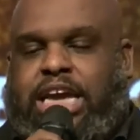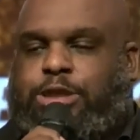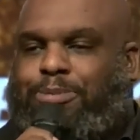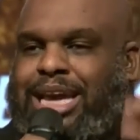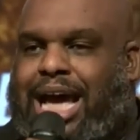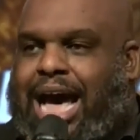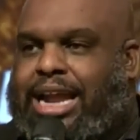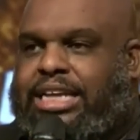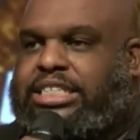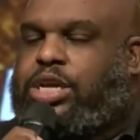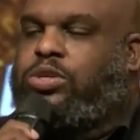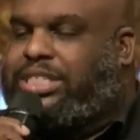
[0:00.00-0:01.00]
please be
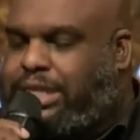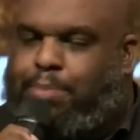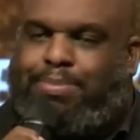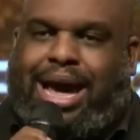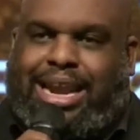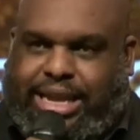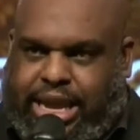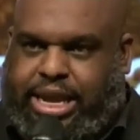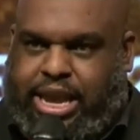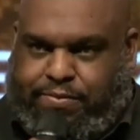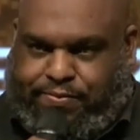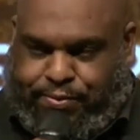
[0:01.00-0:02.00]
honest so somebody
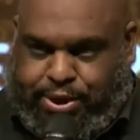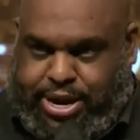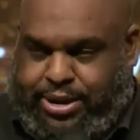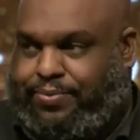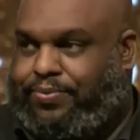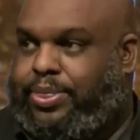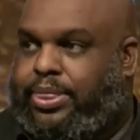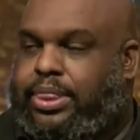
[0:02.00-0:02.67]
can get free?